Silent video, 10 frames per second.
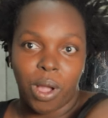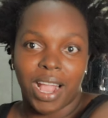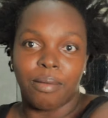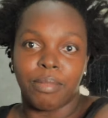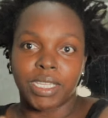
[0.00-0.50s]

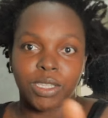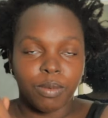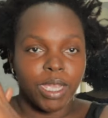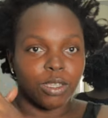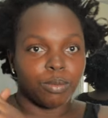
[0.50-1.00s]
welcome back
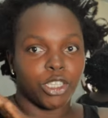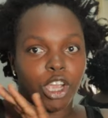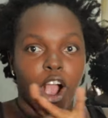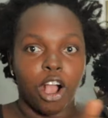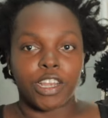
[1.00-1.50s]
to my YouTube
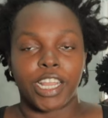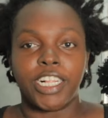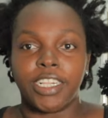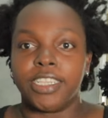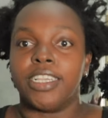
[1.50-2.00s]

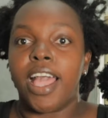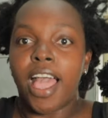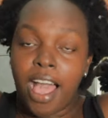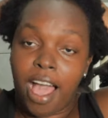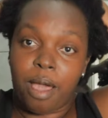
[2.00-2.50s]
channel.
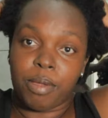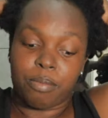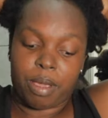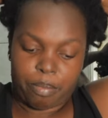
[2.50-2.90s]
I'm in my